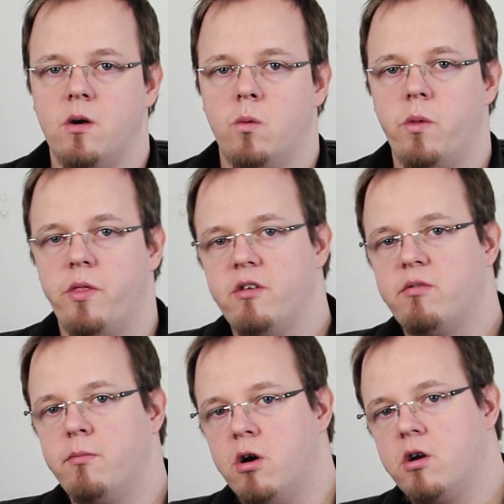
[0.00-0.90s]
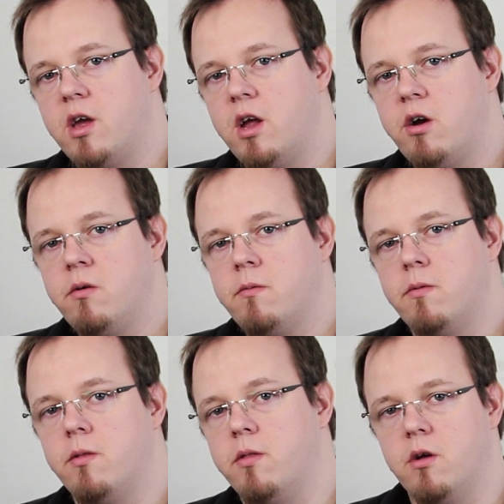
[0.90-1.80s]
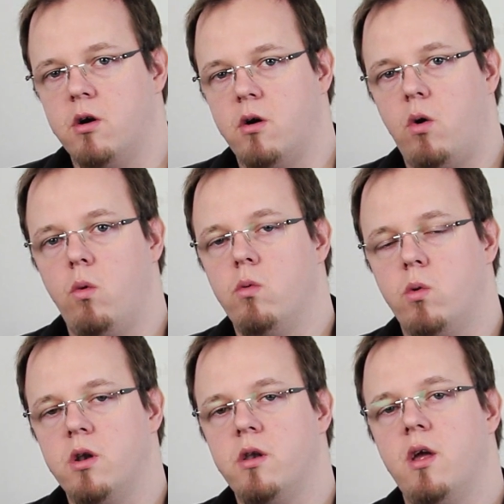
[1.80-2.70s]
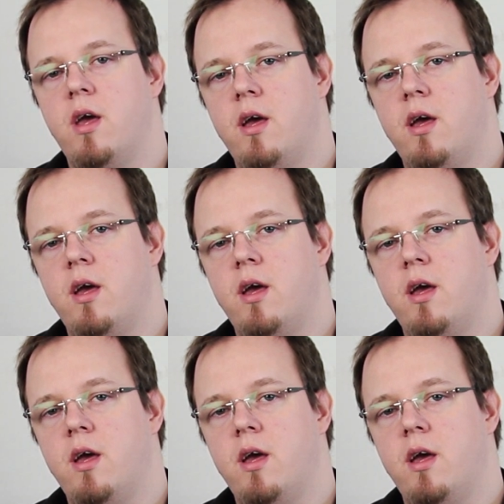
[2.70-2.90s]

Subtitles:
with this mark here, the old one,